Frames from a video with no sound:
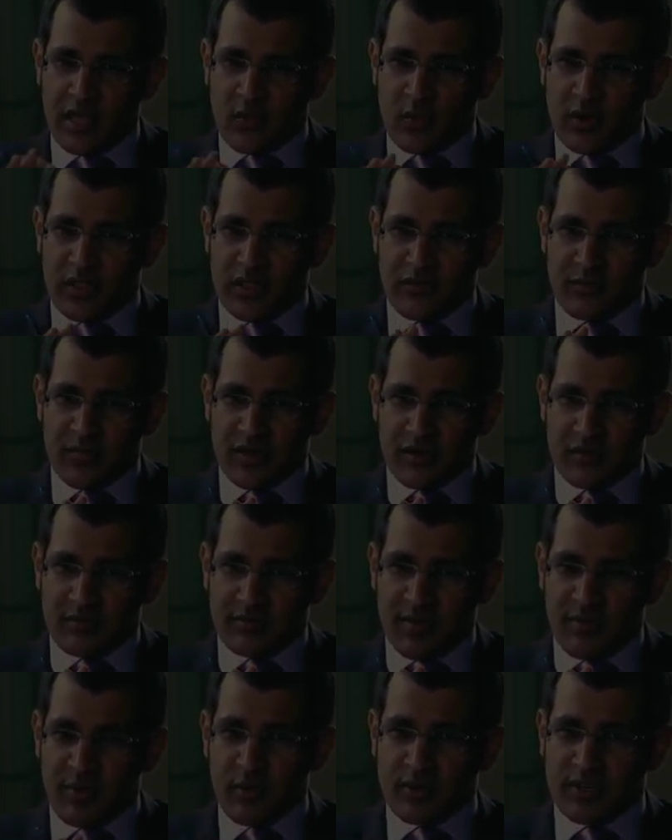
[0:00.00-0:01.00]
where there have been
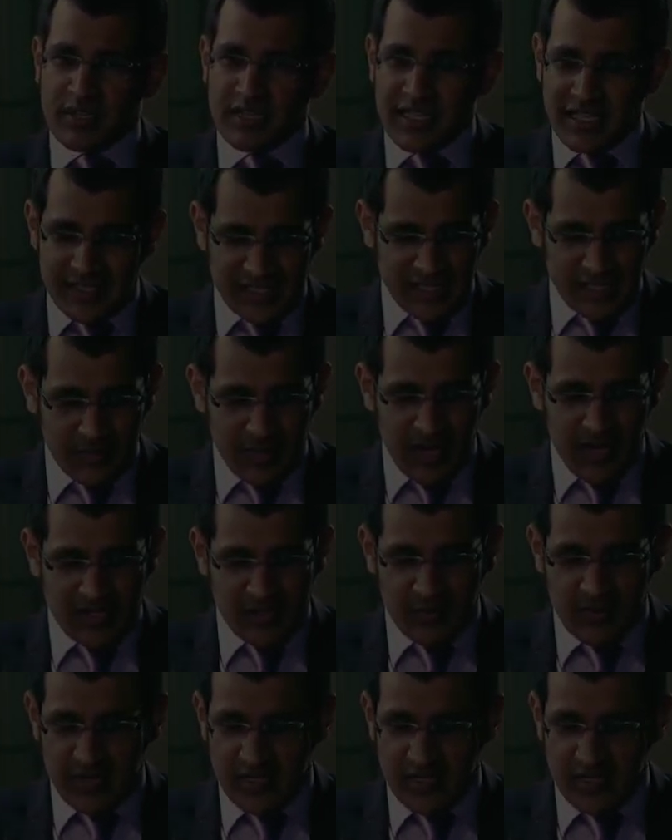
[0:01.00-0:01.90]
purported links in the past?